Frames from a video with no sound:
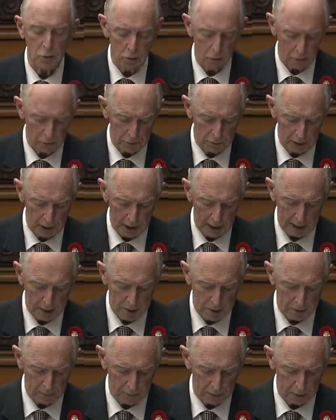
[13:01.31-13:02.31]
over in the
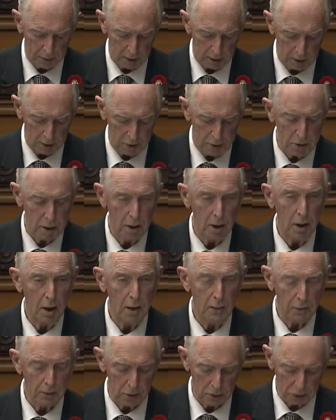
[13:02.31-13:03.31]
last several years
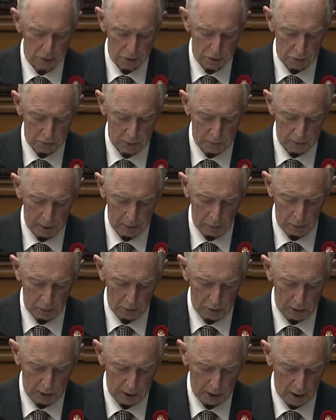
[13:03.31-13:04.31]
for their extremely
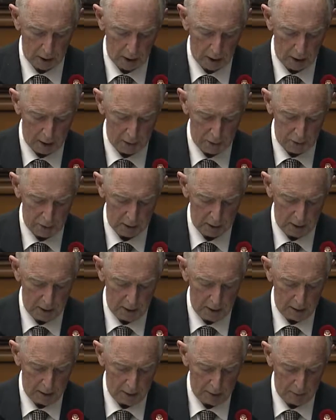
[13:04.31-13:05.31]
worthy cause.
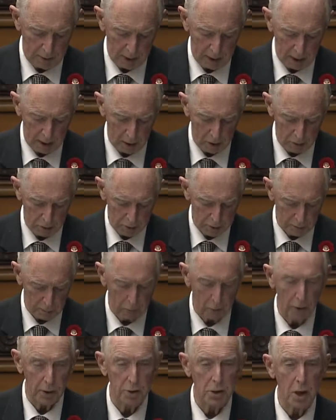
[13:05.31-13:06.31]
MEAO
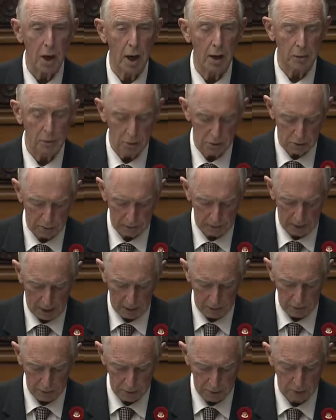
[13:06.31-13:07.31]
supports hundreds of
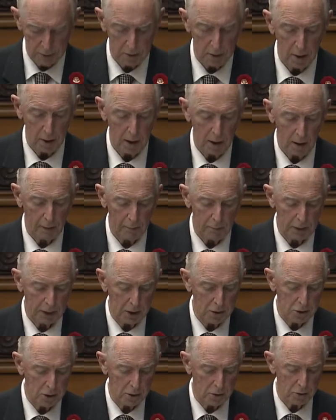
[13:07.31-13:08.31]
thousands of
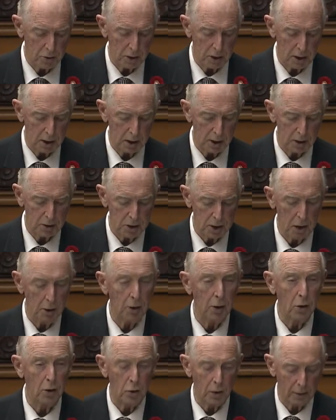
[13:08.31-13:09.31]
patients in
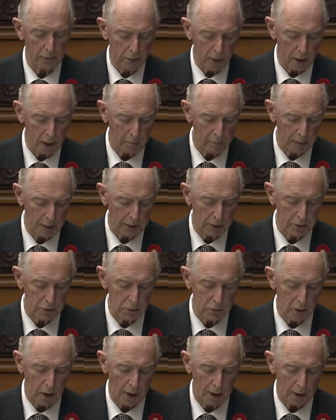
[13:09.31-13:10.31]
Ontario who have complex,
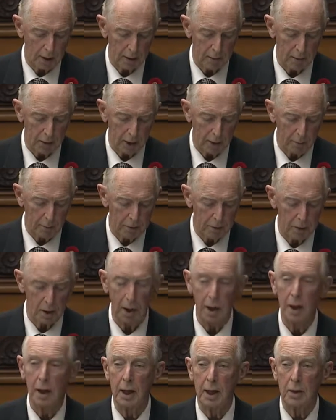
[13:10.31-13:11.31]
chronic,
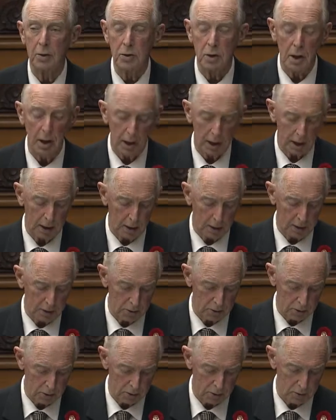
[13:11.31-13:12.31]
environmentally linked
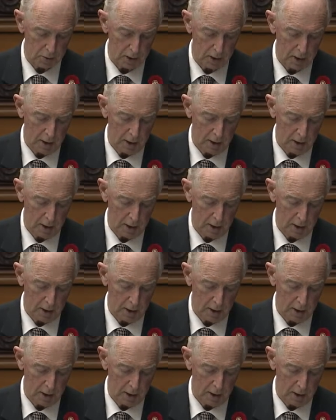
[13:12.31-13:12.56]
illnesses.